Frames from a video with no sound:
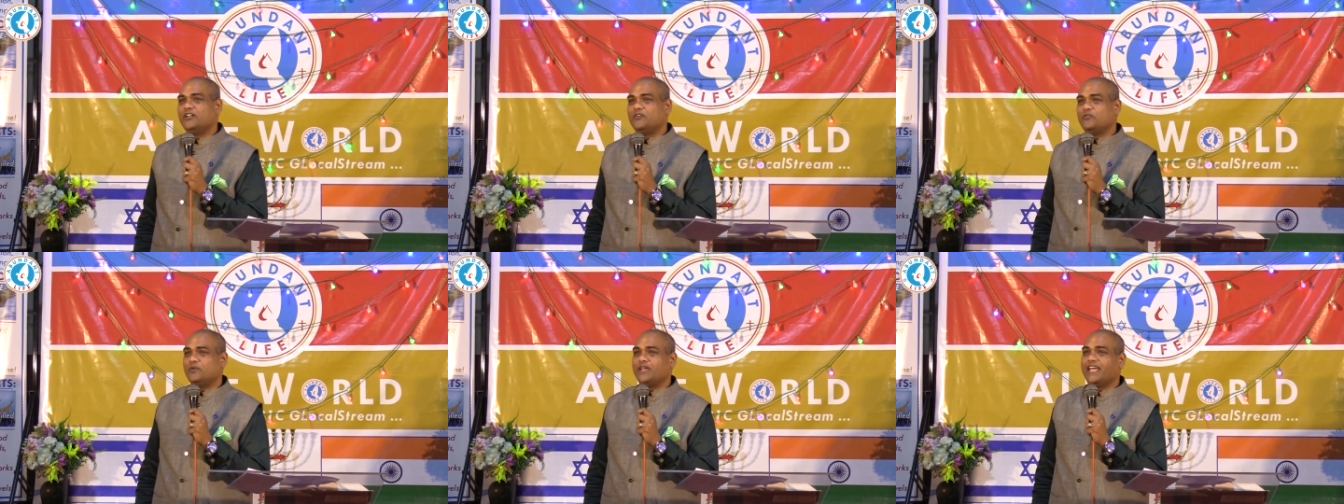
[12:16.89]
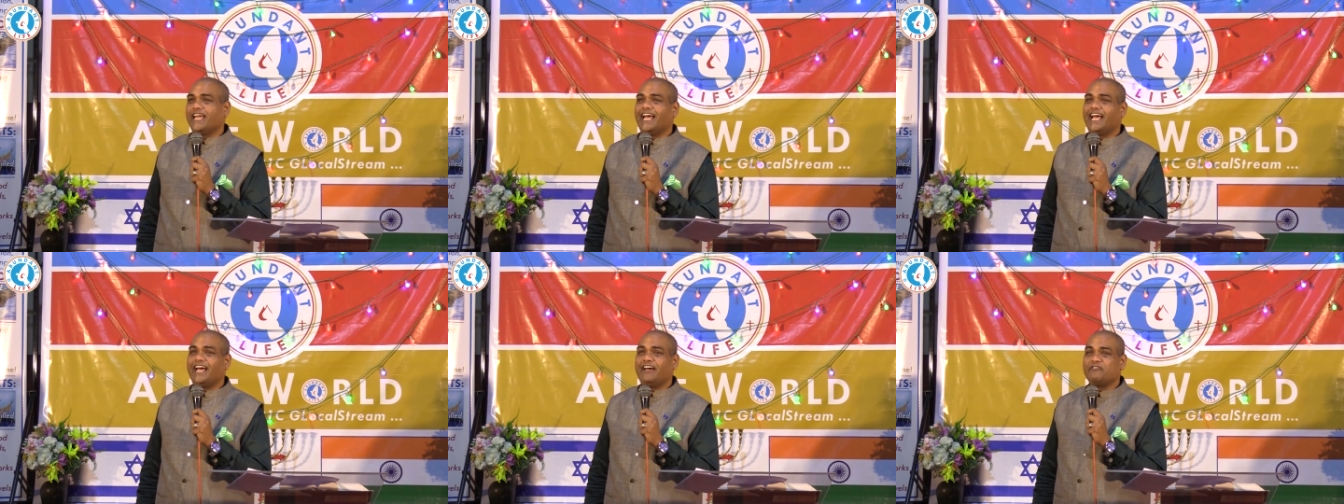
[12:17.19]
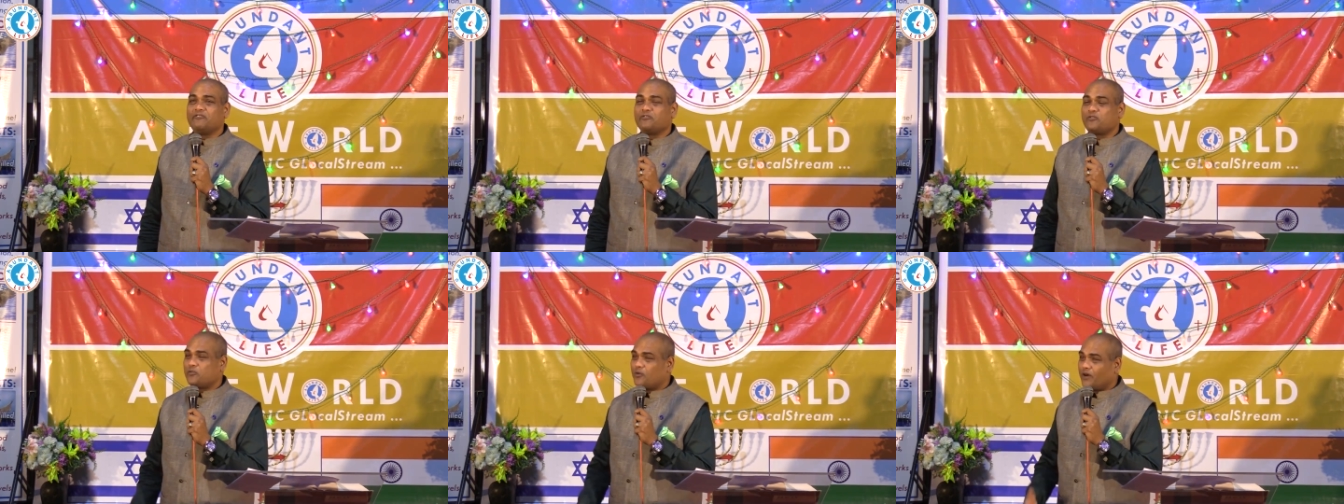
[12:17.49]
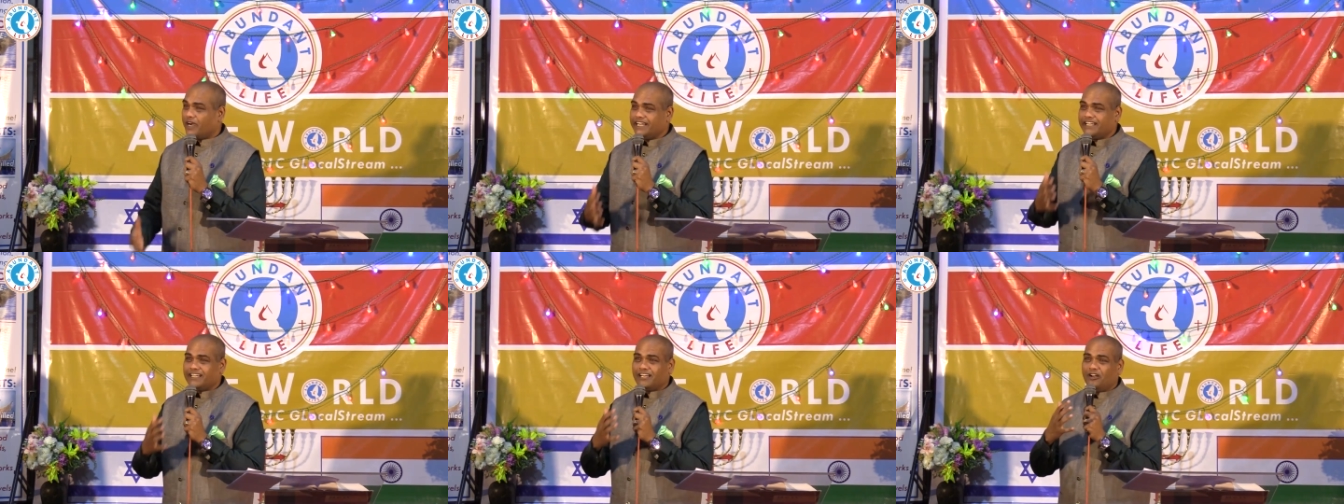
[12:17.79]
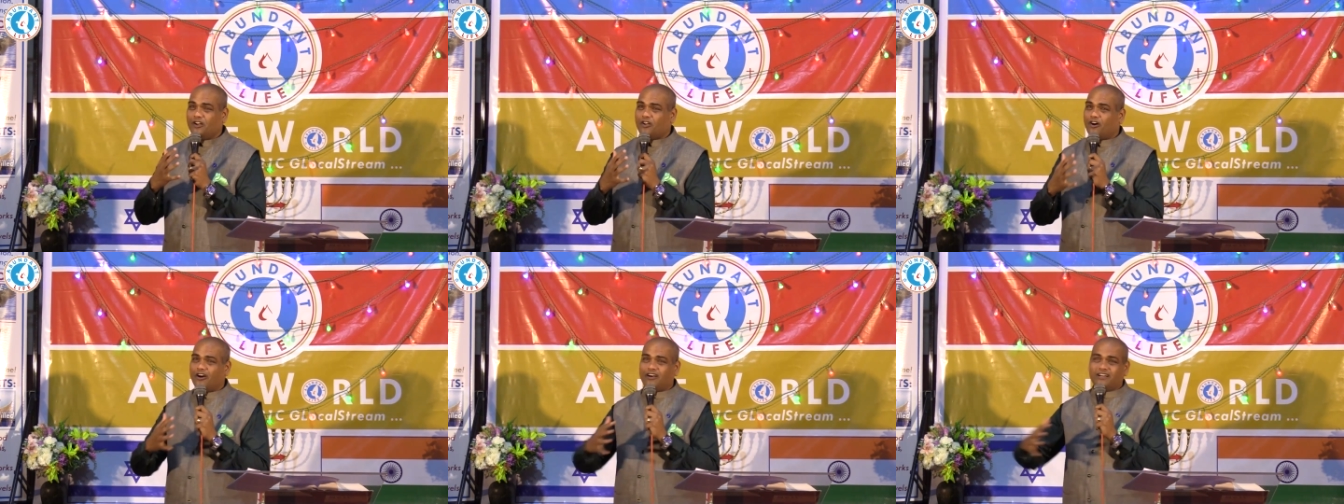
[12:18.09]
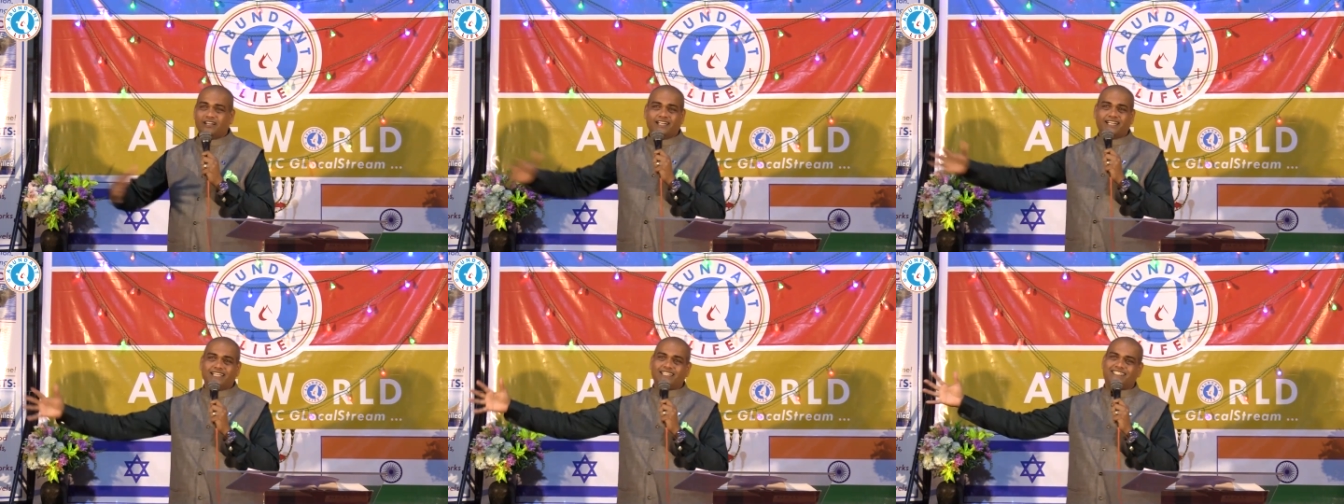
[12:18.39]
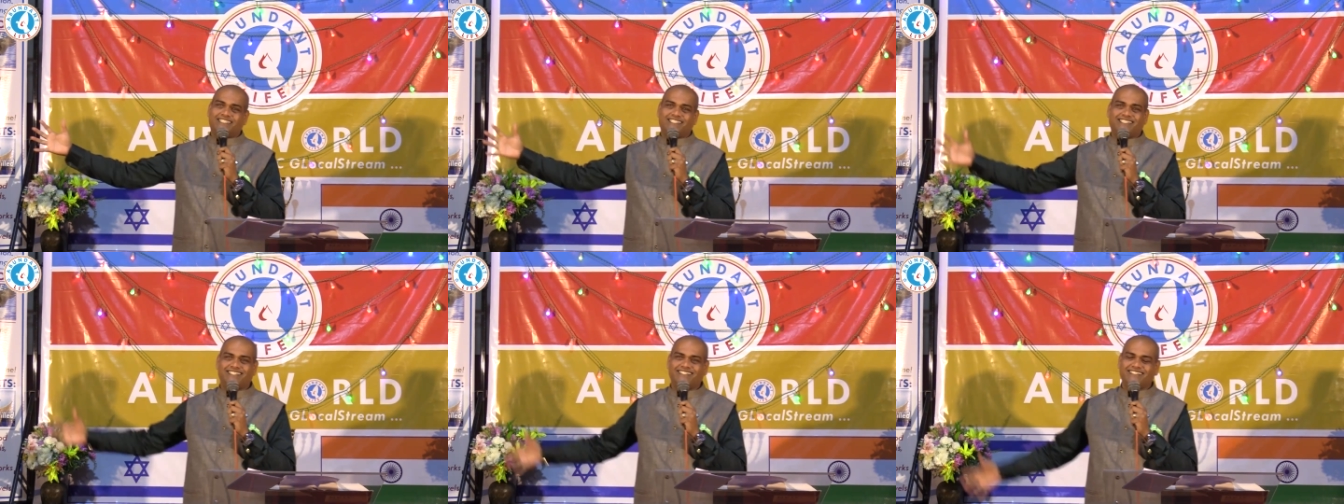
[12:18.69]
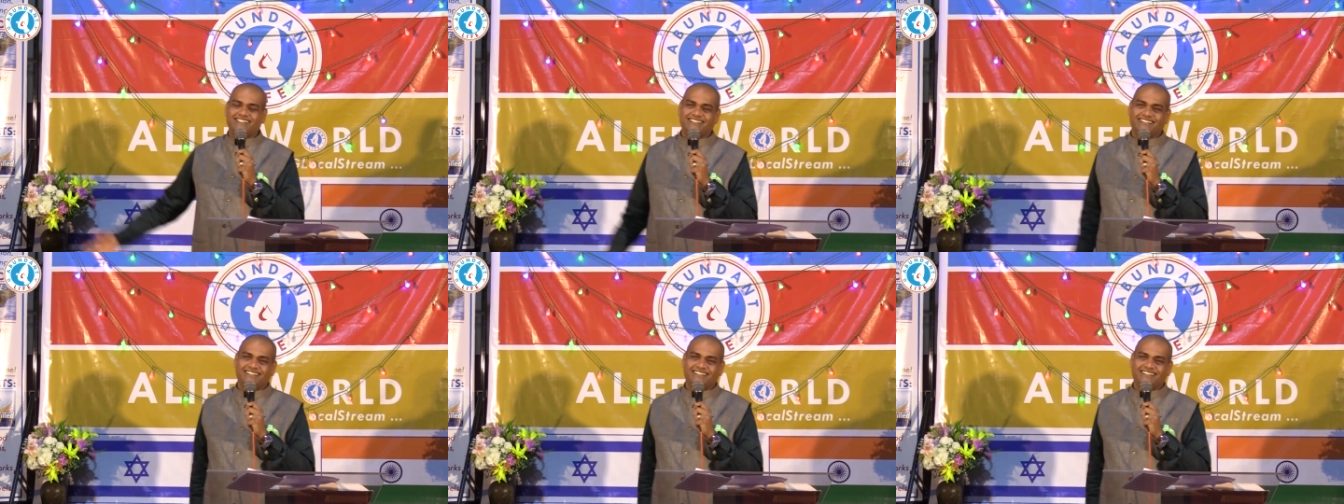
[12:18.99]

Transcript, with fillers: we have quite a long list,